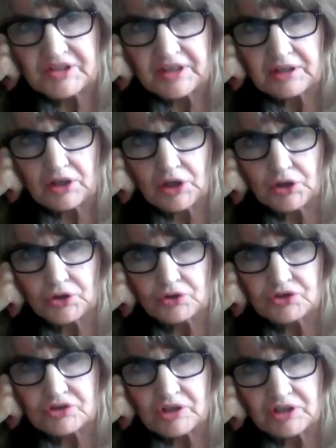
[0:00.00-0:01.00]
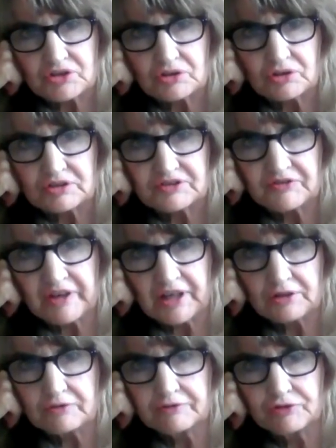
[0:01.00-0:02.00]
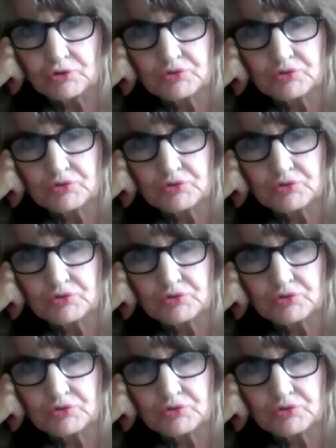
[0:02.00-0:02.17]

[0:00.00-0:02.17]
that low construction cost valid for